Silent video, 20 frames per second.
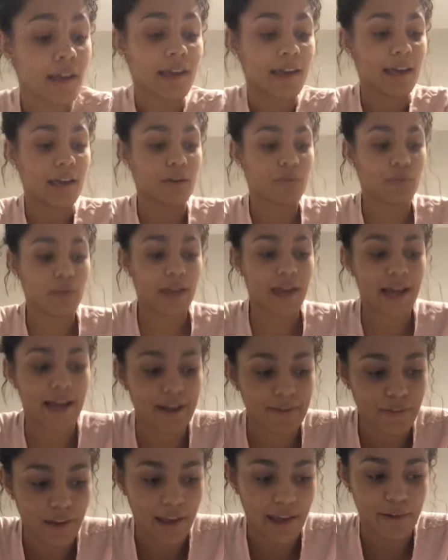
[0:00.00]
If we
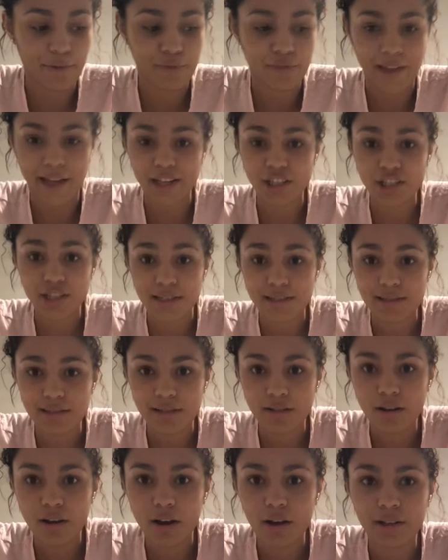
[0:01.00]
have a flat-chested
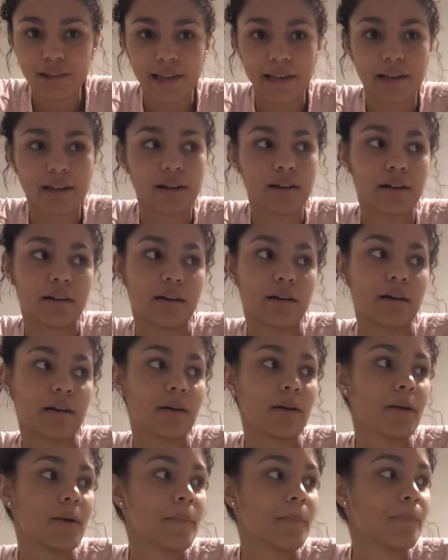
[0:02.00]
dog like
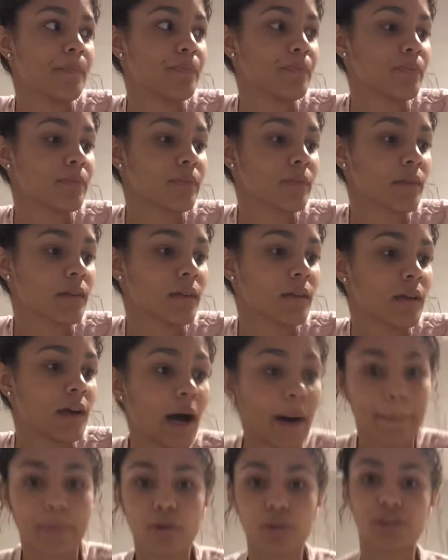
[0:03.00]

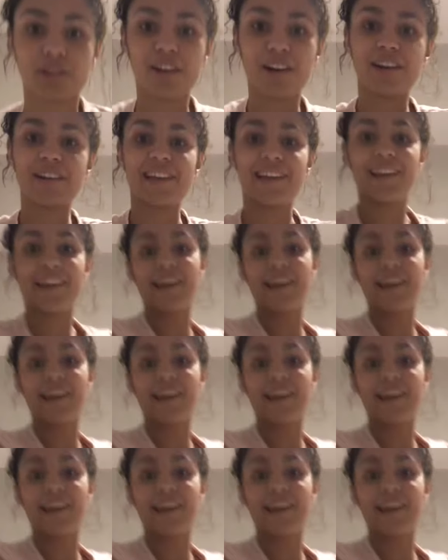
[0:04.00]
a bulldog, and I